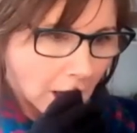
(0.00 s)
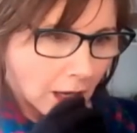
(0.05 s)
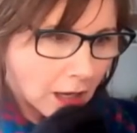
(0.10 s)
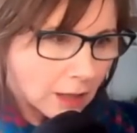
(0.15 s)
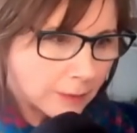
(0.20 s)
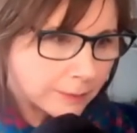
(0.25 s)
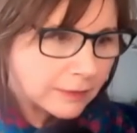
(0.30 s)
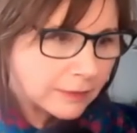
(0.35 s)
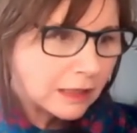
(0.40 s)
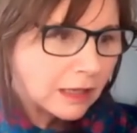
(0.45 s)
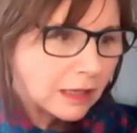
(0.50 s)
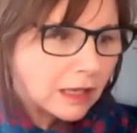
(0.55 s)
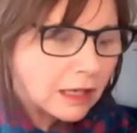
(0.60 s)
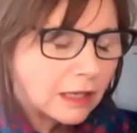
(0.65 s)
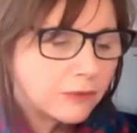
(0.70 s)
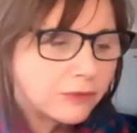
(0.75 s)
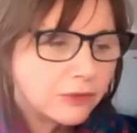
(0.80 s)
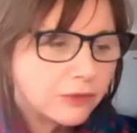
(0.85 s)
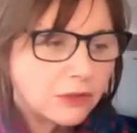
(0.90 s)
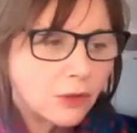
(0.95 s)
Um,
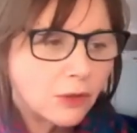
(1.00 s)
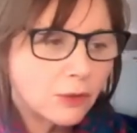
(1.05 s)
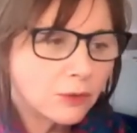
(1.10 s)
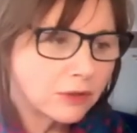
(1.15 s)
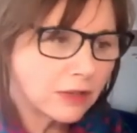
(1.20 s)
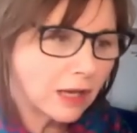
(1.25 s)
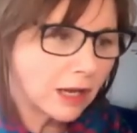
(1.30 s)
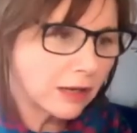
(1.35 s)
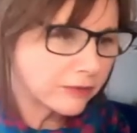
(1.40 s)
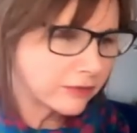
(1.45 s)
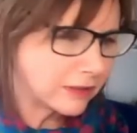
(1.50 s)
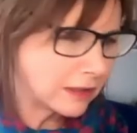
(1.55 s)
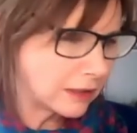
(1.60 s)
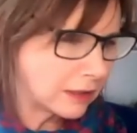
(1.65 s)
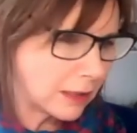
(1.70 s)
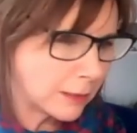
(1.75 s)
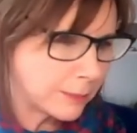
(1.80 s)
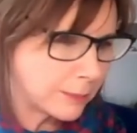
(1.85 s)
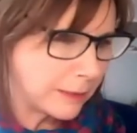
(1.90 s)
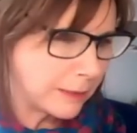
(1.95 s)
if you don't carry
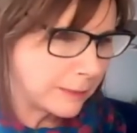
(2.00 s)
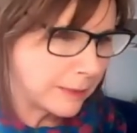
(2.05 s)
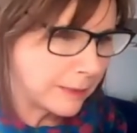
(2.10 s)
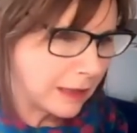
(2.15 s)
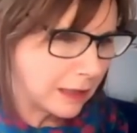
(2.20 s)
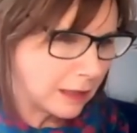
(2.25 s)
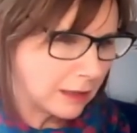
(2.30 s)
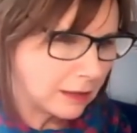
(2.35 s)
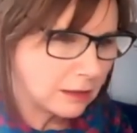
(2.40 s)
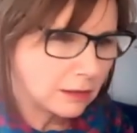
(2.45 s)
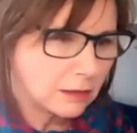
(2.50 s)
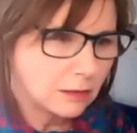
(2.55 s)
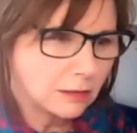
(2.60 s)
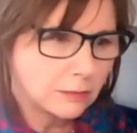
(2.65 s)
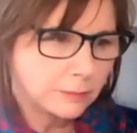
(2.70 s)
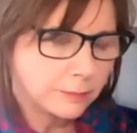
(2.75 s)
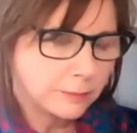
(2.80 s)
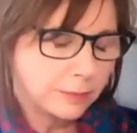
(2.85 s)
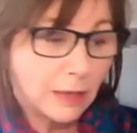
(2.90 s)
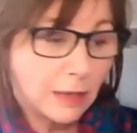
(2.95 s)
an EpiPen,
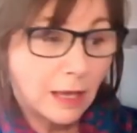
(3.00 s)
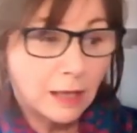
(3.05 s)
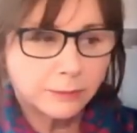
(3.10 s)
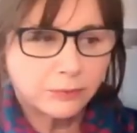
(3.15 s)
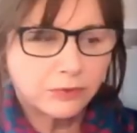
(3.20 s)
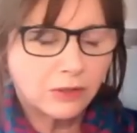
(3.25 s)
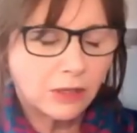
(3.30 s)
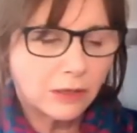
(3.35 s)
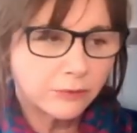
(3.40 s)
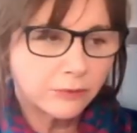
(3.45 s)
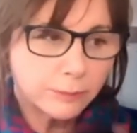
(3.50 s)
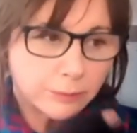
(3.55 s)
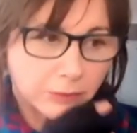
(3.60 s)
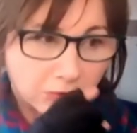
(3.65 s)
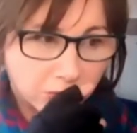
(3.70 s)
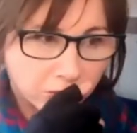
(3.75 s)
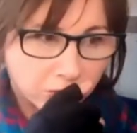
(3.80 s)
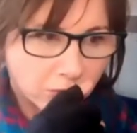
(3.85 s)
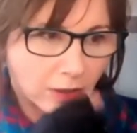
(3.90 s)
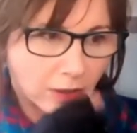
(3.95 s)
perhaps you haven't
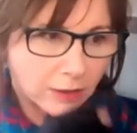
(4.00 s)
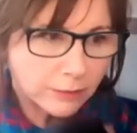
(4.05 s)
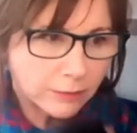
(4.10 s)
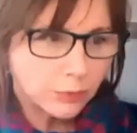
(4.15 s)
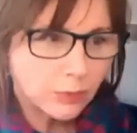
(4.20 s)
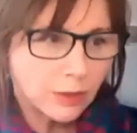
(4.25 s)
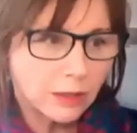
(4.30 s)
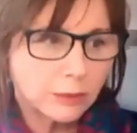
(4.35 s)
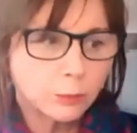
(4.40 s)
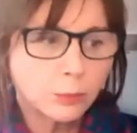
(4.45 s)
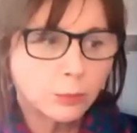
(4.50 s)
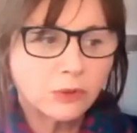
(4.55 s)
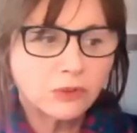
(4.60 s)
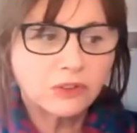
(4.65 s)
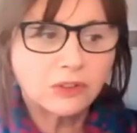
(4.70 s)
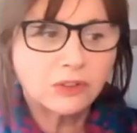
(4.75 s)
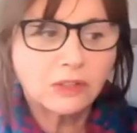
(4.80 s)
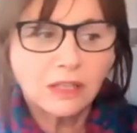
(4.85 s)
prescribed one, what's